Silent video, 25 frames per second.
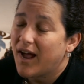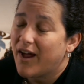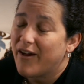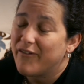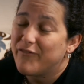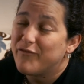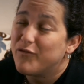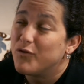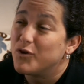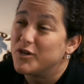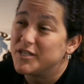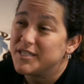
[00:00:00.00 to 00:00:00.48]
a
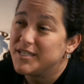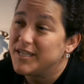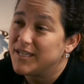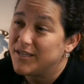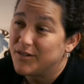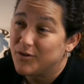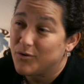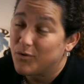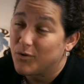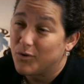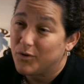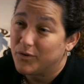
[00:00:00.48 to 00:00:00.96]
14
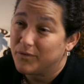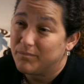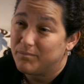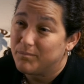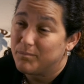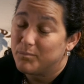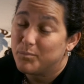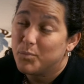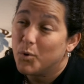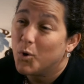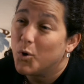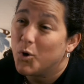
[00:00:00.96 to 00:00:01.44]
year
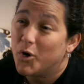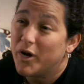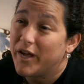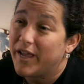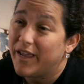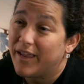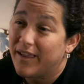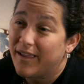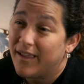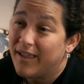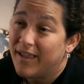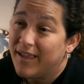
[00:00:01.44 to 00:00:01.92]
old
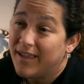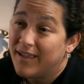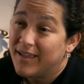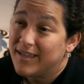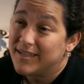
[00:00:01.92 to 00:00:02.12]
boy